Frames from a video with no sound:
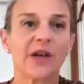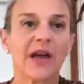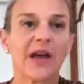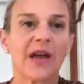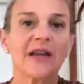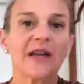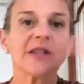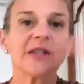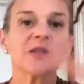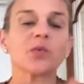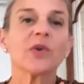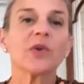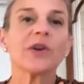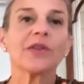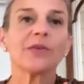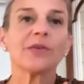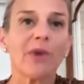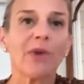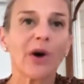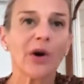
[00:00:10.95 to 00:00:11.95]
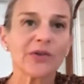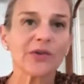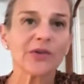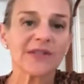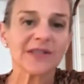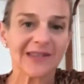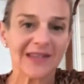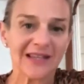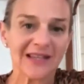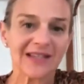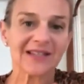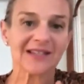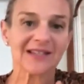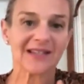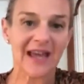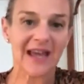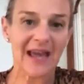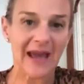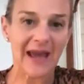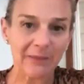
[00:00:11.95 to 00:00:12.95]
as with most things
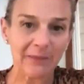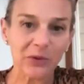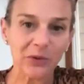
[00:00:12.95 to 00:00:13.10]
camel